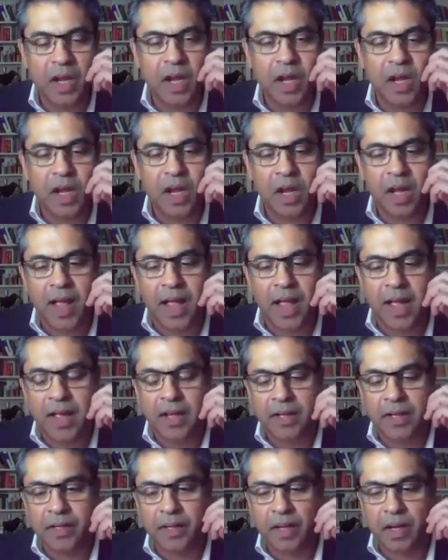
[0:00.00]

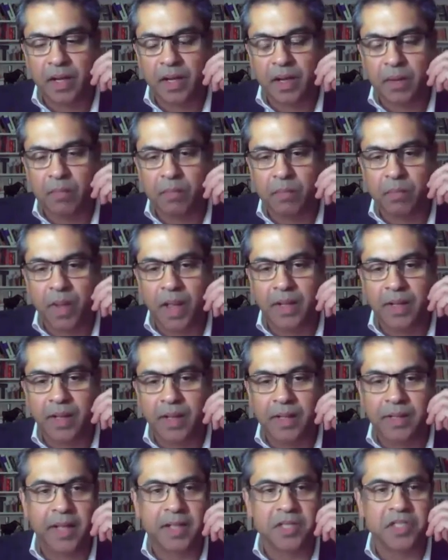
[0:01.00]
and
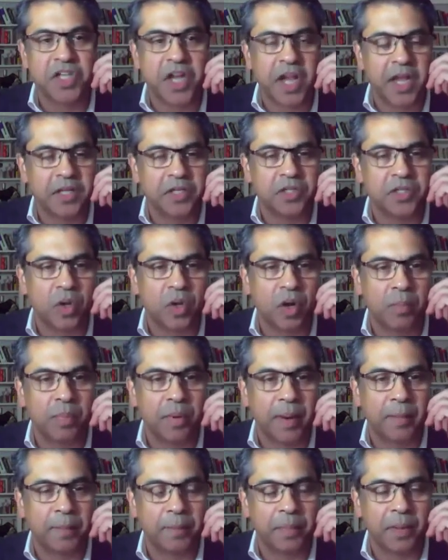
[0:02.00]
then that changed so
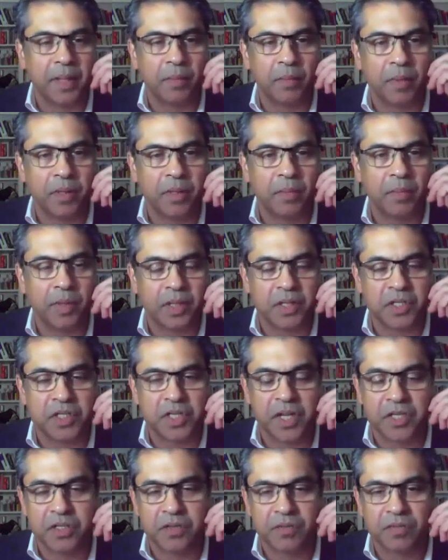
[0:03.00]
abruptly with a
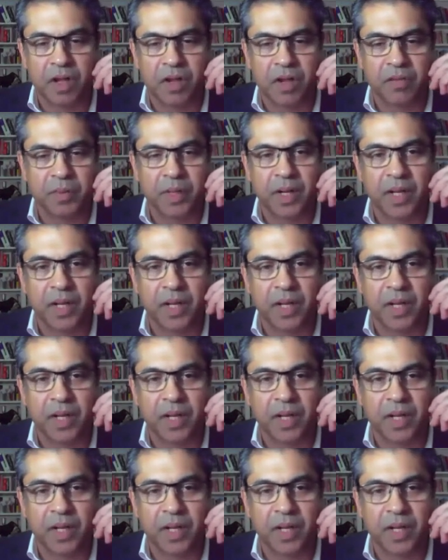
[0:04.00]
change of government.